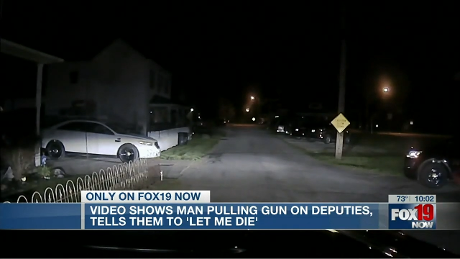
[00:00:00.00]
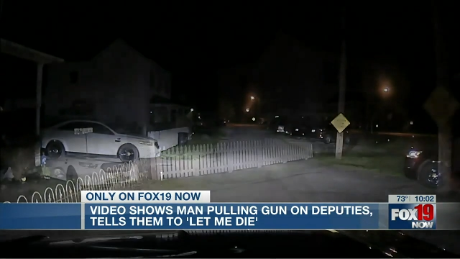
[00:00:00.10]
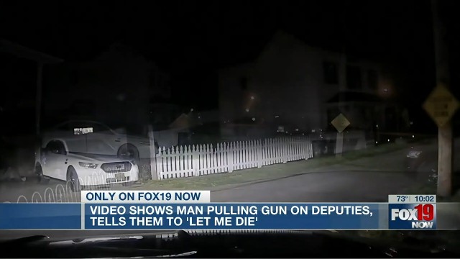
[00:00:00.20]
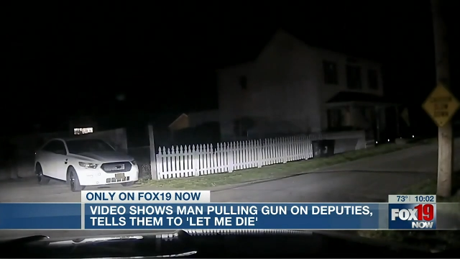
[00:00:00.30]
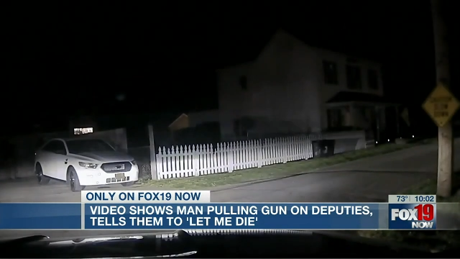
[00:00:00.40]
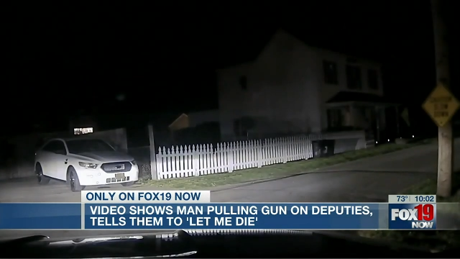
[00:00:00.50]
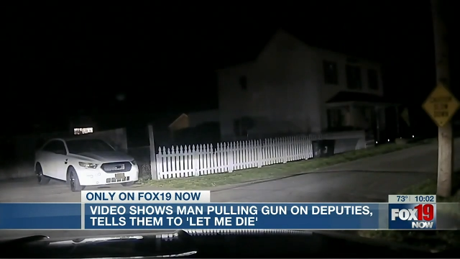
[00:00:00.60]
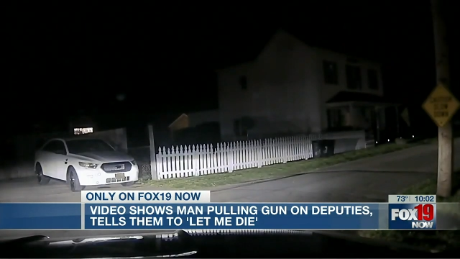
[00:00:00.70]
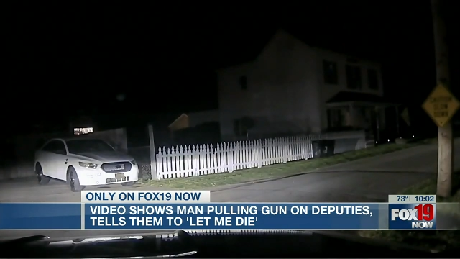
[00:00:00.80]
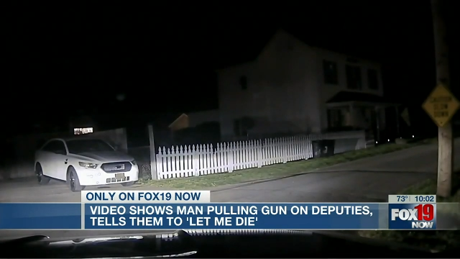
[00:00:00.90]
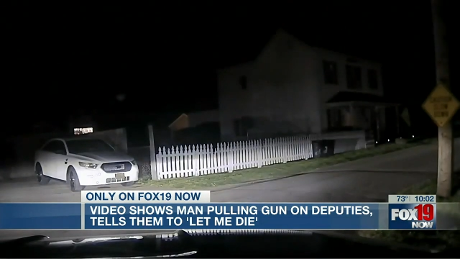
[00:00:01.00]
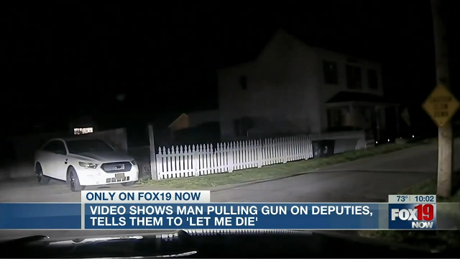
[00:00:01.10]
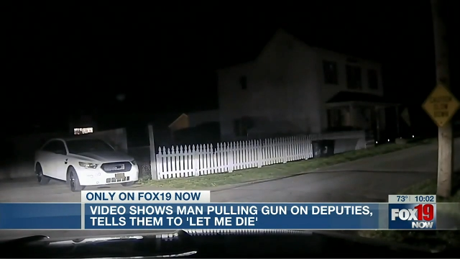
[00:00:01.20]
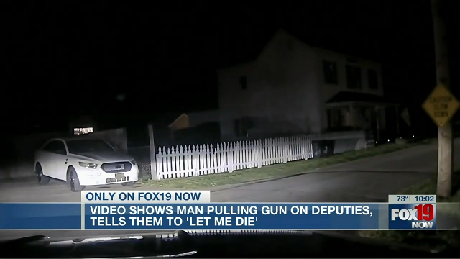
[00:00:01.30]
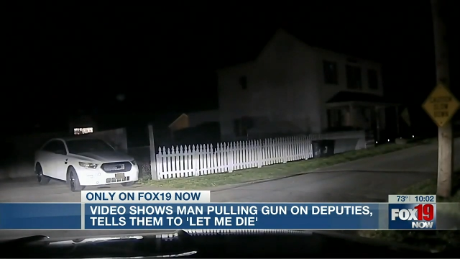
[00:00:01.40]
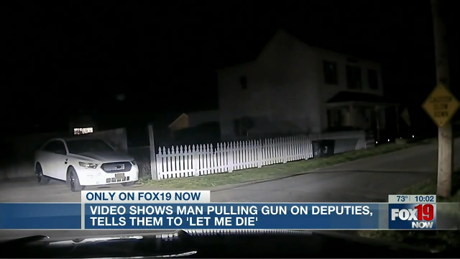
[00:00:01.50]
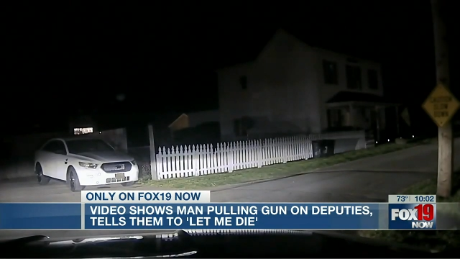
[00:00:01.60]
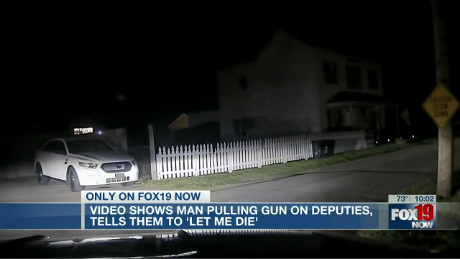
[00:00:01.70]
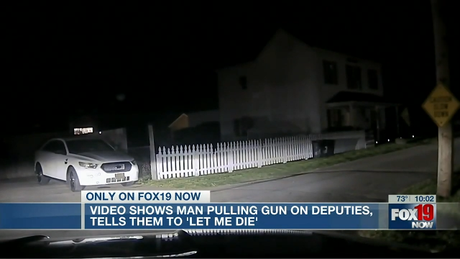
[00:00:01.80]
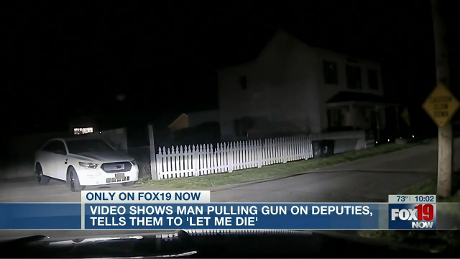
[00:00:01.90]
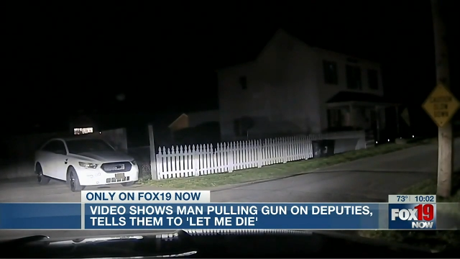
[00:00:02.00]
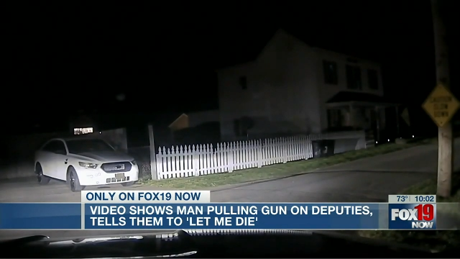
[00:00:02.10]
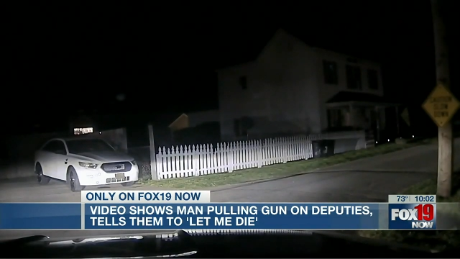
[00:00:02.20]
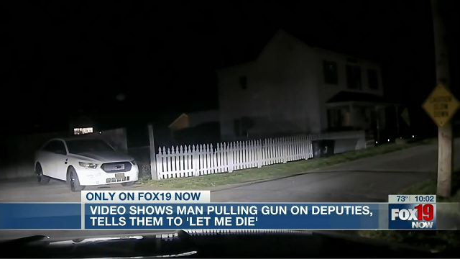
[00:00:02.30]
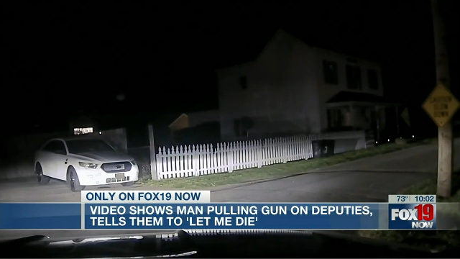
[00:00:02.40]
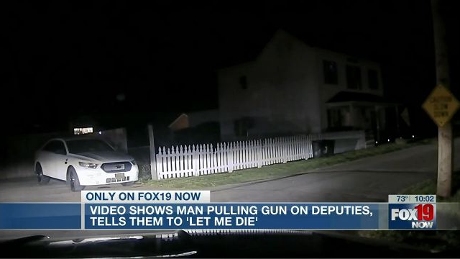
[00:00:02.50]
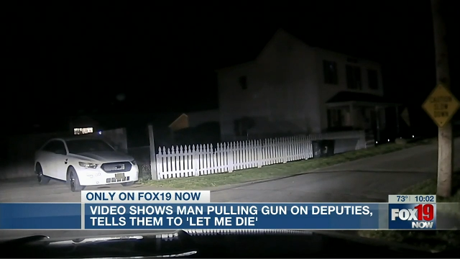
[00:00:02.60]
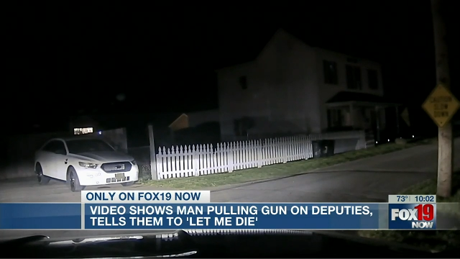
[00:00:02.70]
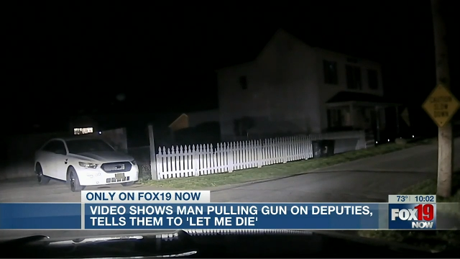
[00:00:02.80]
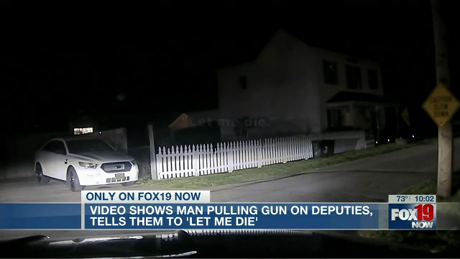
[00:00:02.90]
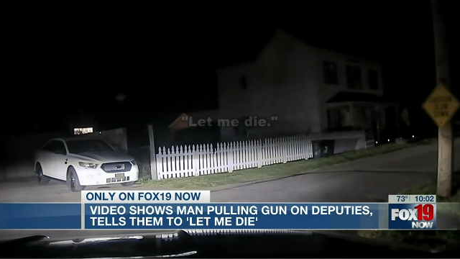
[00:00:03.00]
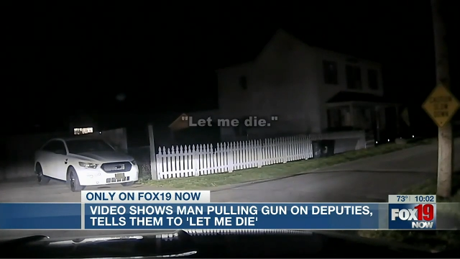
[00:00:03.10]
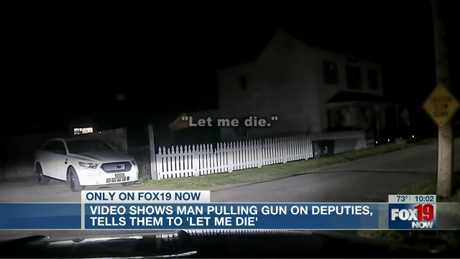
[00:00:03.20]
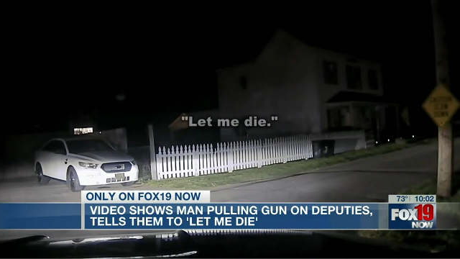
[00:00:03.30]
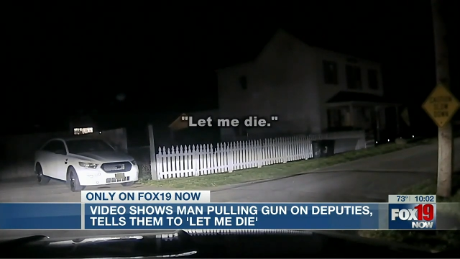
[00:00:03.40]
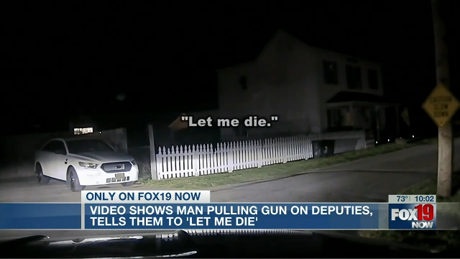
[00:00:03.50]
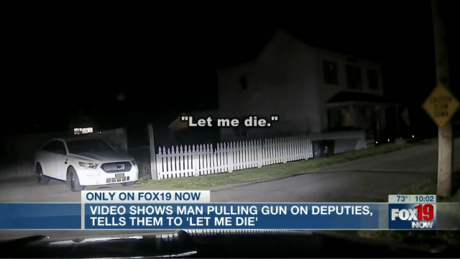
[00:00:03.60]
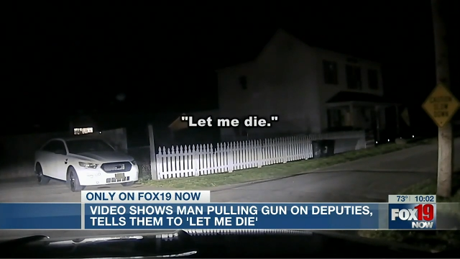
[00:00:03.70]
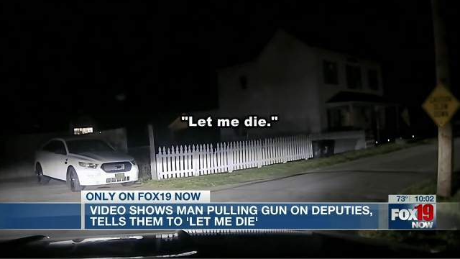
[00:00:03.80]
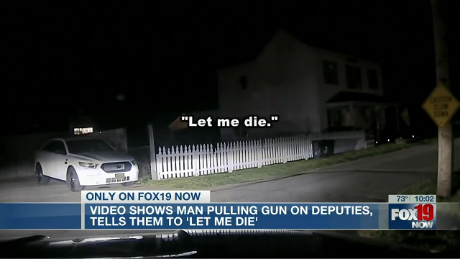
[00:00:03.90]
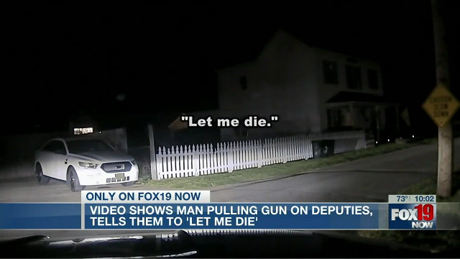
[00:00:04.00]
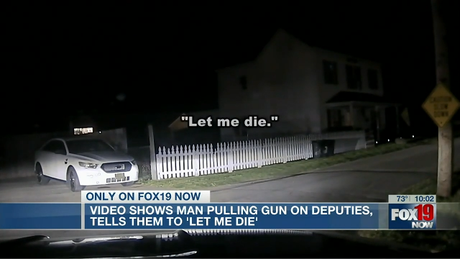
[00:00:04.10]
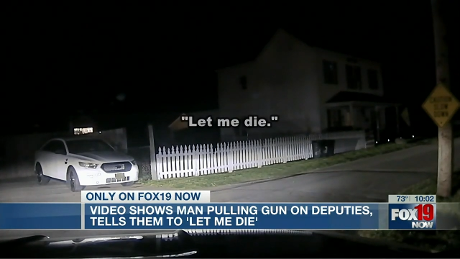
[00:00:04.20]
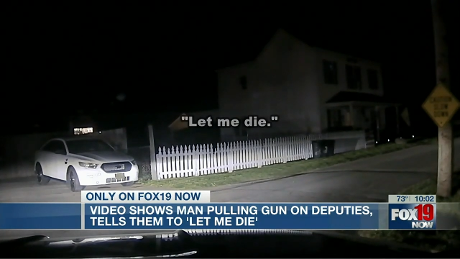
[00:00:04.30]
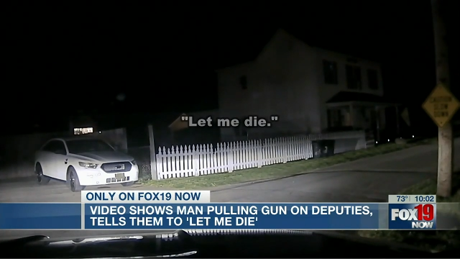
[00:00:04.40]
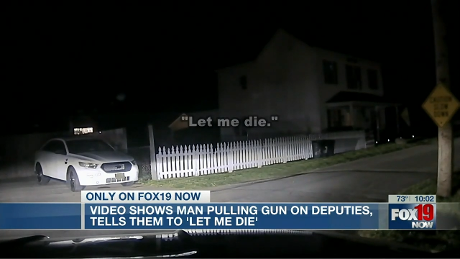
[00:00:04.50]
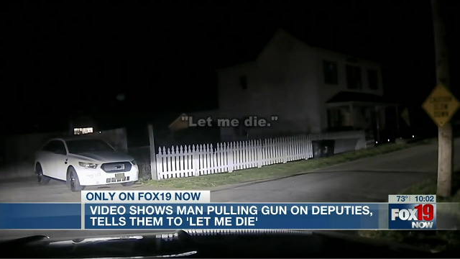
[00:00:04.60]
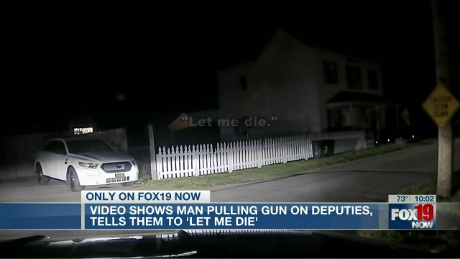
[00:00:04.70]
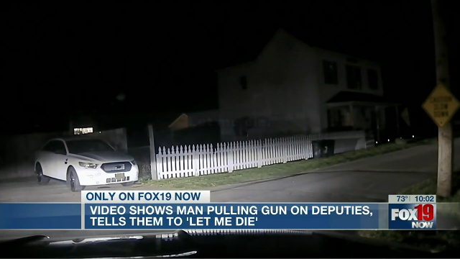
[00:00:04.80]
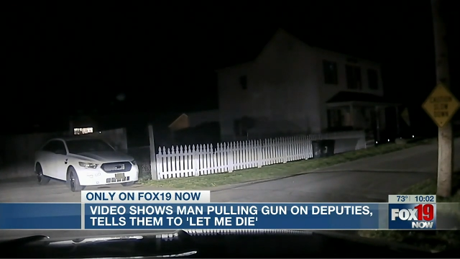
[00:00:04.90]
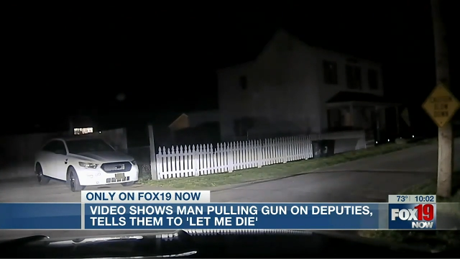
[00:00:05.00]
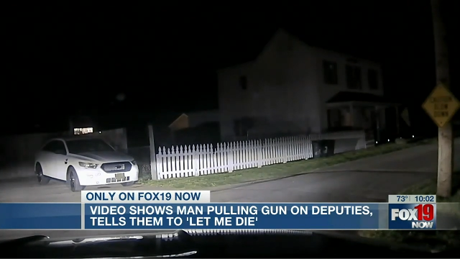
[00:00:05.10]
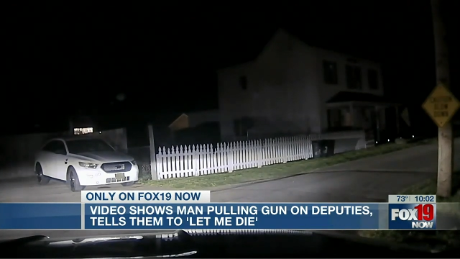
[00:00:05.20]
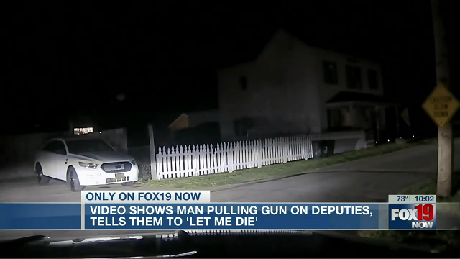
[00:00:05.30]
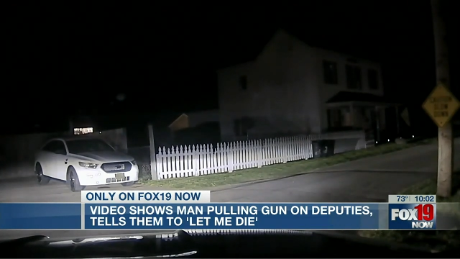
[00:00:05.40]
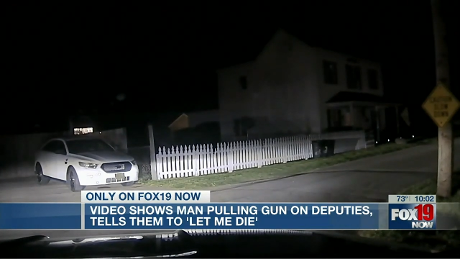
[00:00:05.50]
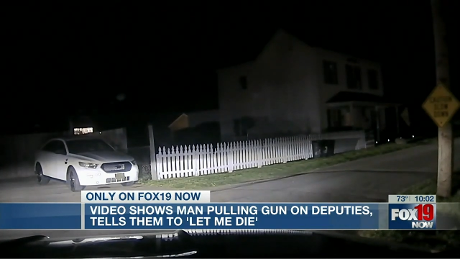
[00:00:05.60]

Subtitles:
[unreadable: no face in view]